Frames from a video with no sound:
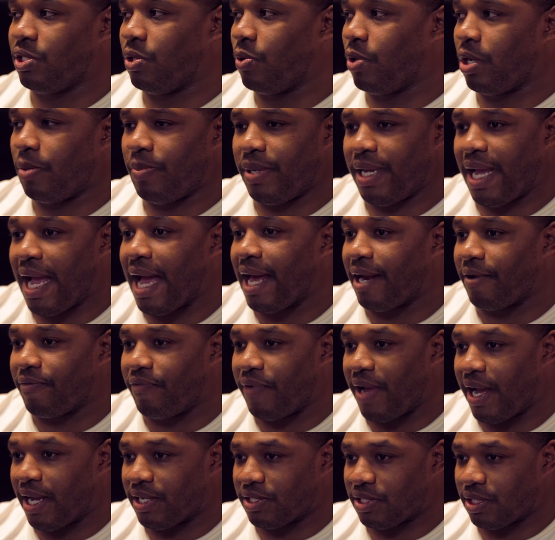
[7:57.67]
You don't want to be out of
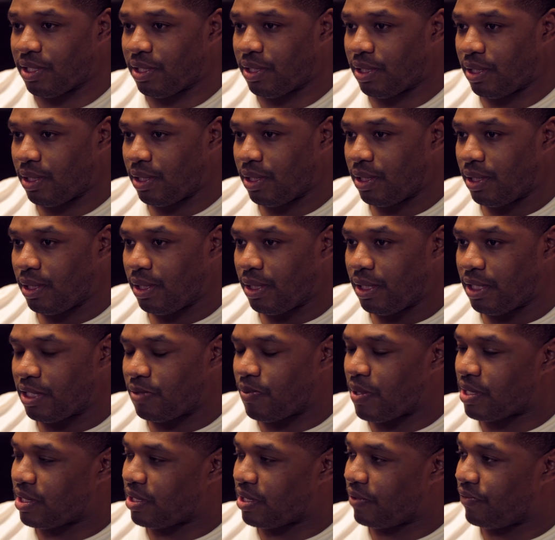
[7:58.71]
fashion,
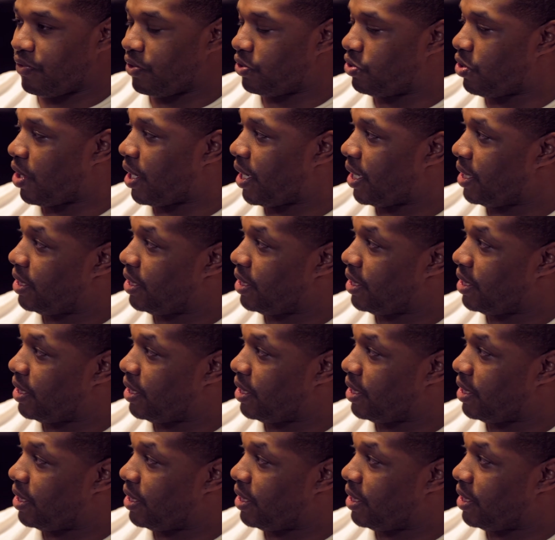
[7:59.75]
especially if you're trying to